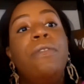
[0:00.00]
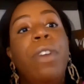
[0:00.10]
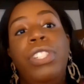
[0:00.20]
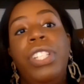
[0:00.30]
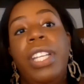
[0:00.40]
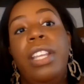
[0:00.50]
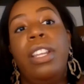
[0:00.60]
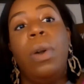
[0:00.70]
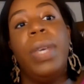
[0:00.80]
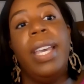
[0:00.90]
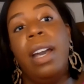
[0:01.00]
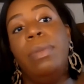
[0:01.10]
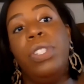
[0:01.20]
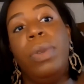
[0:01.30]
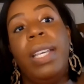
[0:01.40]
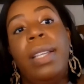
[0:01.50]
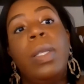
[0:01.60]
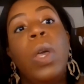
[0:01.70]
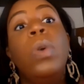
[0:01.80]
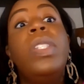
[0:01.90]
first-gen low-income students
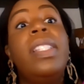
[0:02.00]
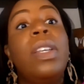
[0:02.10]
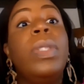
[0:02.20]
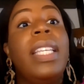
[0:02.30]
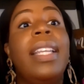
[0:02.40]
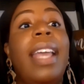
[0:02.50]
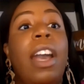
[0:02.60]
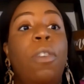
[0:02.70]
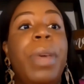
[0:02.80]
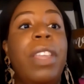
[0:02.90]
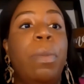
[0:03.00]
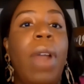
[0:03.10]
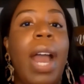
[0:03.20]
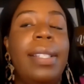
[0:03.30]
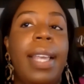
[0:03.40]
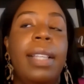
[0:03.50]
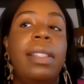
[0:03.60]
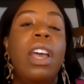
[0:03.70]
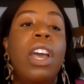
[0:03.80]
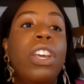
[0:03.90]
who still needed help in the
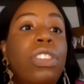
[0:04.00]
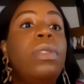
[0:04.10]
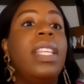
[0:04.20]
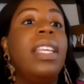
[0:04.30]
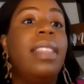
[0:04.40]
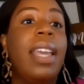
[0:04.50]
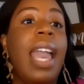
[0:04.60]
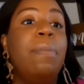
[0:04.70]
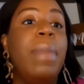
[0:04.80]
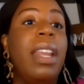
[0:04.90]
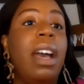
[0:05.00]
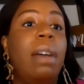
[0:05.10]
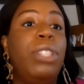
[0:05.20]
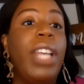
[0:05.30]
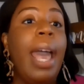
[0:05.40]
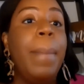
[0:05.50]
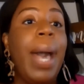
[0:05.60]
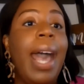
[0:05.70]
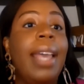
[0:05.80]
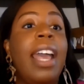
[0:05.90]
process. Using the AdmitHub
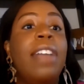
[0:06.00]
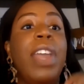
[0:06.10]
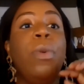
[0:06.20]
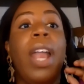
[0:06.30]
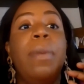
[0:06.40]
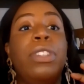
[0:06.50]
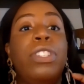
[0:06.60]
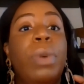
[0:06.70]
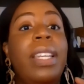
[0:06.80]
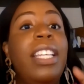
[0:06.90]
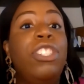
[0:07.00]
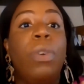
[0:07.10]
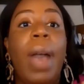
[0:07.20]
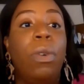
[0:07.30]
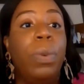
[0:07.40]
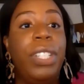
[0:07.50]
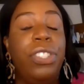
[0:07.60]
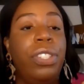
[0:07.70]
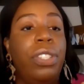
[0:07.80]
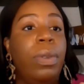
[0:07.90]
chatbot, they were able to do initial
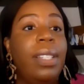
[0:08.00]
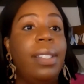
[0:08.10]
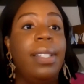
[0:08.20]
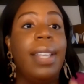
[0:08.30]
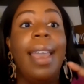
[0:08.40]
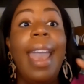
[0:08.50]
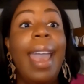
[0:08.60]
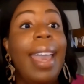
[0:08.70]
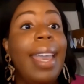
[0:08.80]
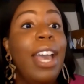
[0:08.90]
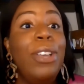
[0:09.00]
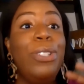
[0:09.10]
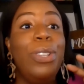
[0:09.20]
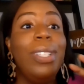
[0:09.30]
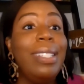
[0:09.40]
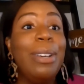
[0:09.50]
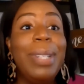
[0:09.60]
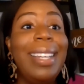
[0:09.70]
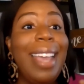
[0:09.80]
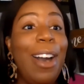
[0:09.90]
outreach to students to say, hey, do you still
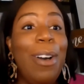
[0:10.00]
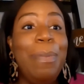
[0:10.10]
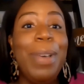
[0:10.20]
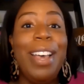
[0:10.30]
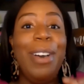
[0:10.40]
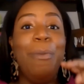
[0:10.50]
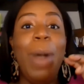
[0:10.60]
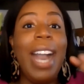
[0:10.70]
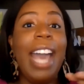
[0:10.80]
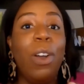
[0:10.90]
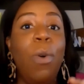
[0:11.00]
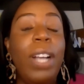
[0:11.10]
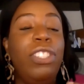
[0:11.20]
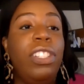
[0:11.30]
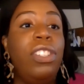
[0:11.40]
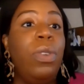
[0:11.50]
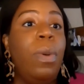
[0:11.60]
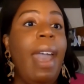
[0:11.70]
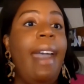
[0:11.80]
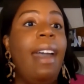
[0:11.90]
need help? What kind of questions do
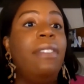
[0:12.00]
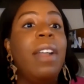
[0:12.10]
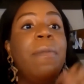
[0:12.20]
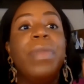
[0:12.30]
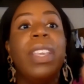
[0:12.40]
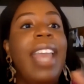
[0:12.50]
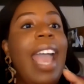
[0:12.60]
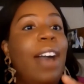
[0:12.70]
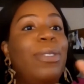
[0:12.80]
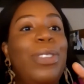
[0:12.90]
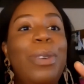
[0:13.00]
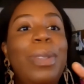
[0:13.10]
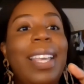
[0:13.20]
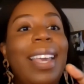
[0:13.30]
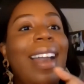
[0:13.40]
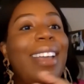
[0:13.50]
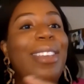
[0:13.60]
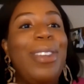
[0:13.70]
you have? Now, using